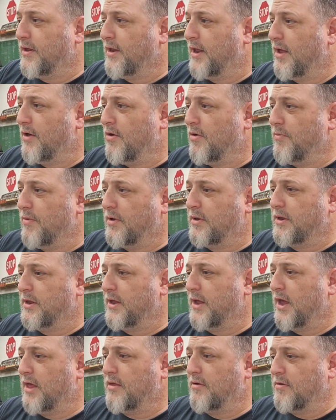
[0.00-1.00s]
and they all went
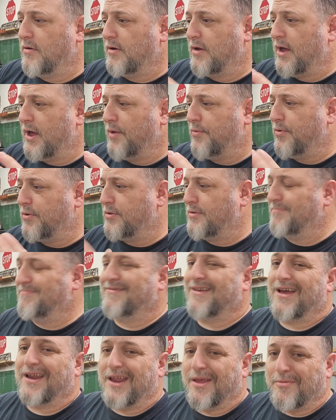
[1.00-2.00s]
together, and I was
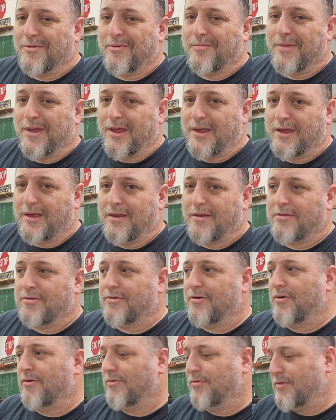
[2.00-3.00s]
not able to make it.
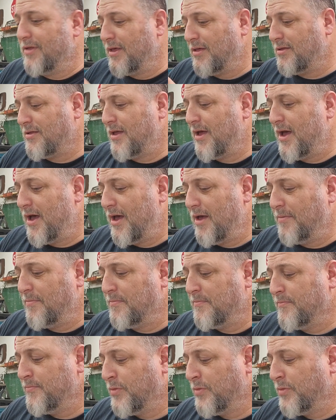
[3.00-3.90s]
So this time,